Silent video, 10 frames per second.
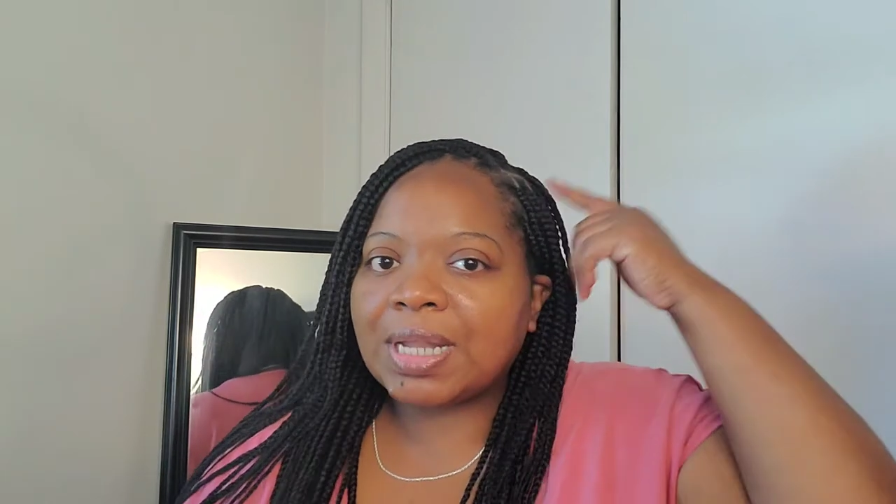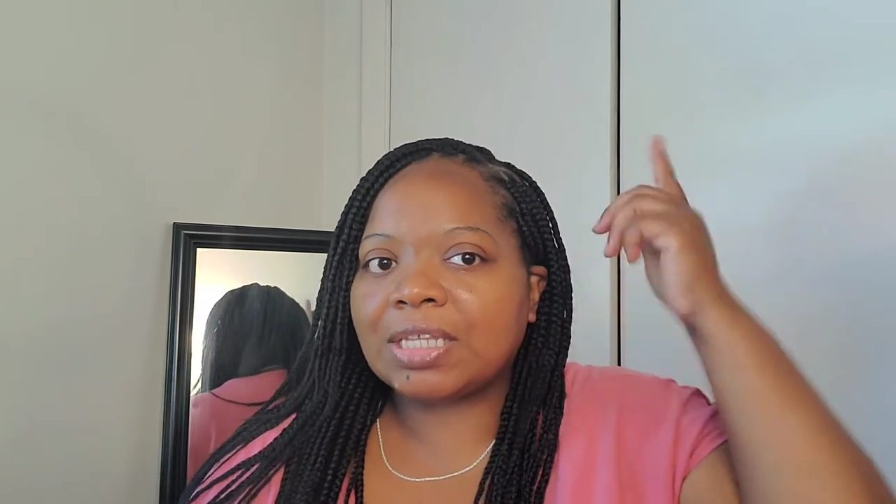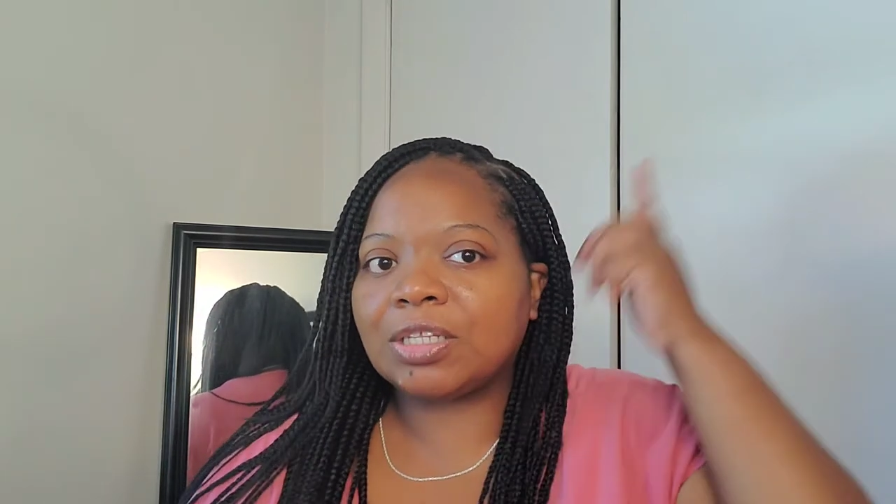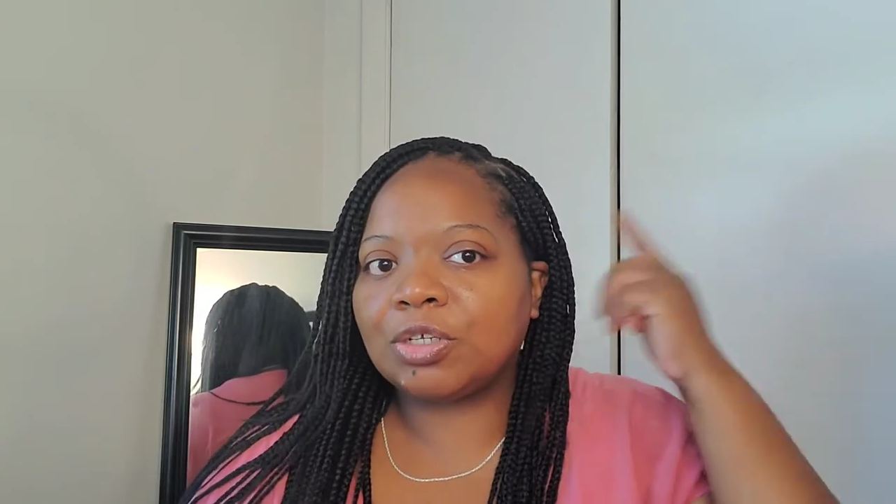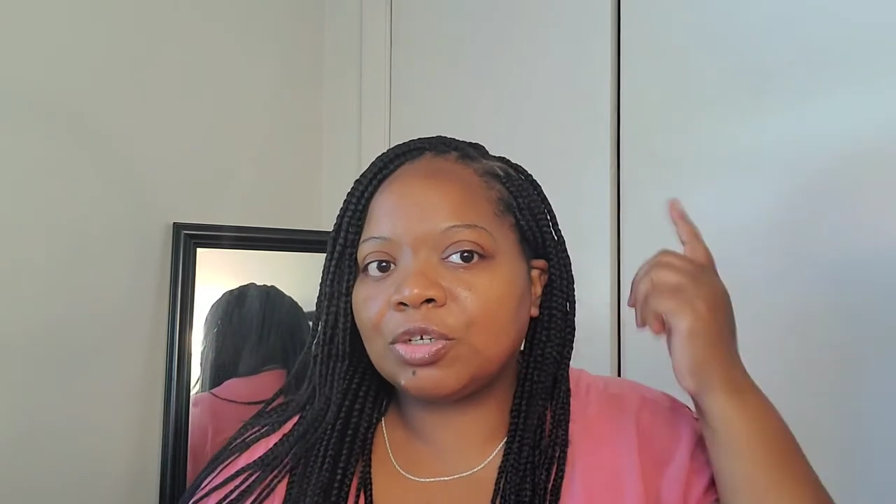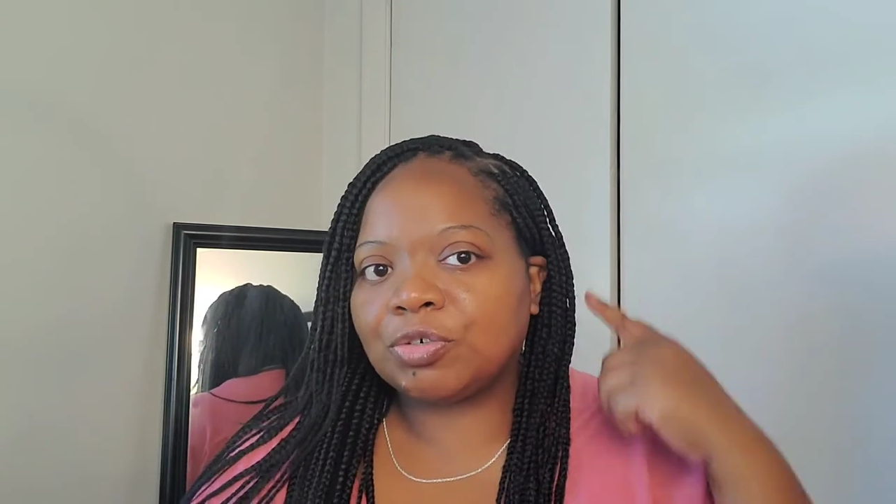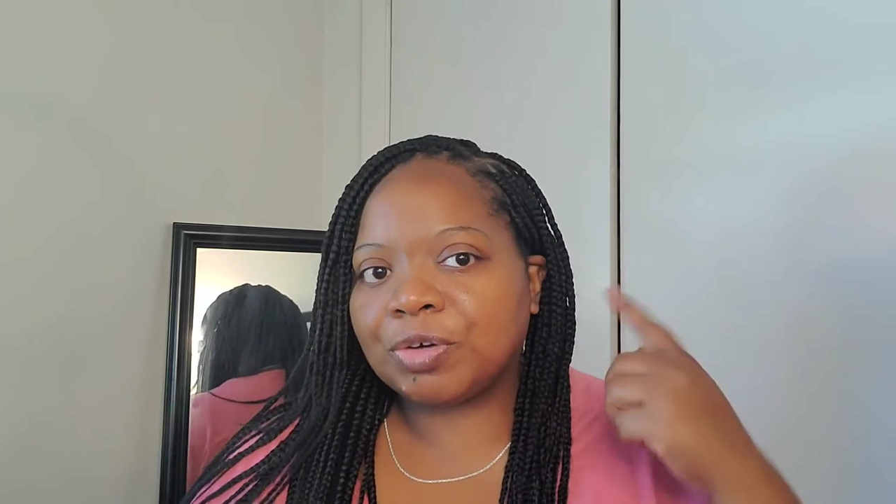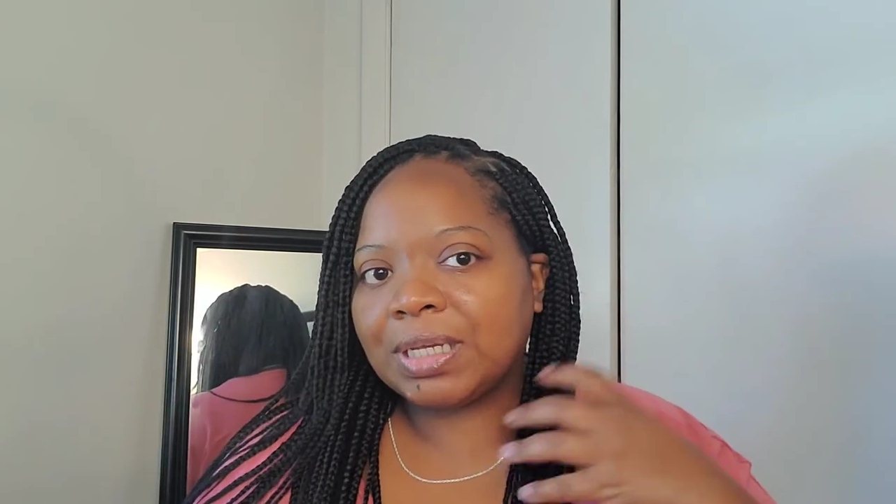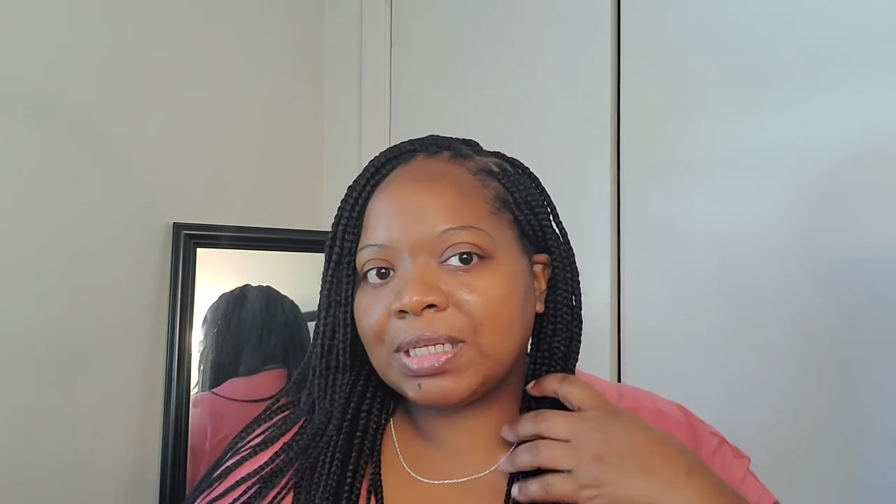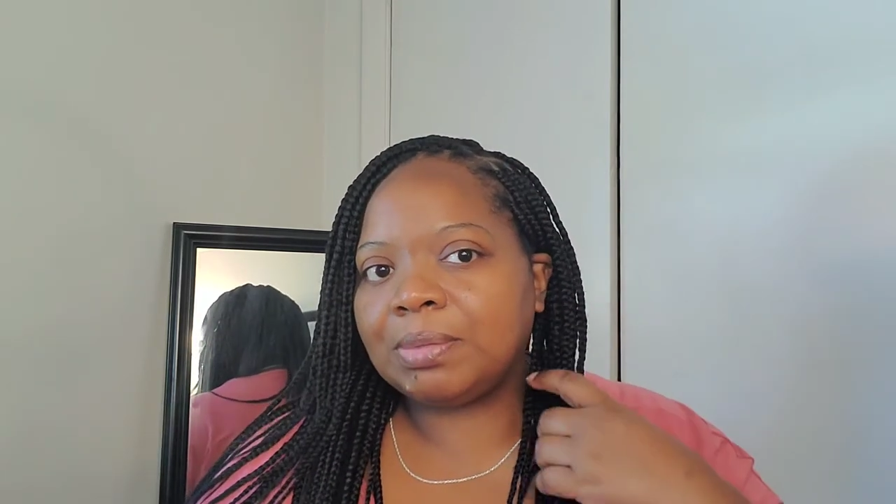like the little
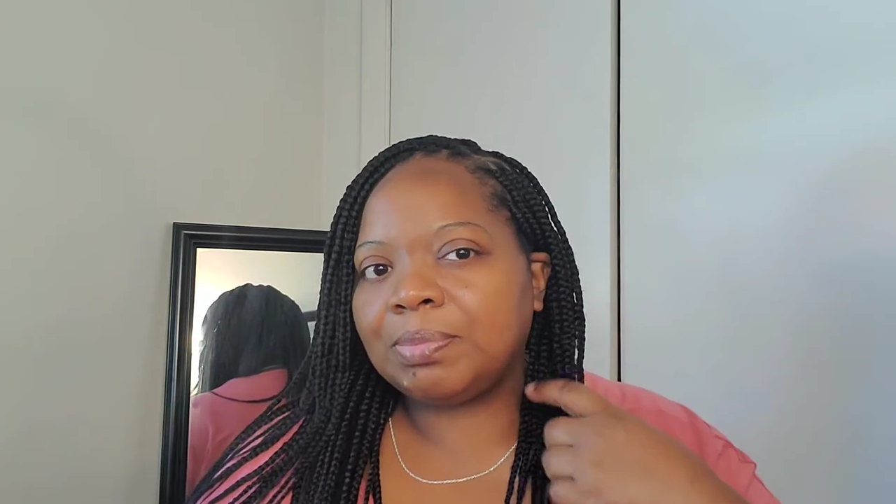crinkly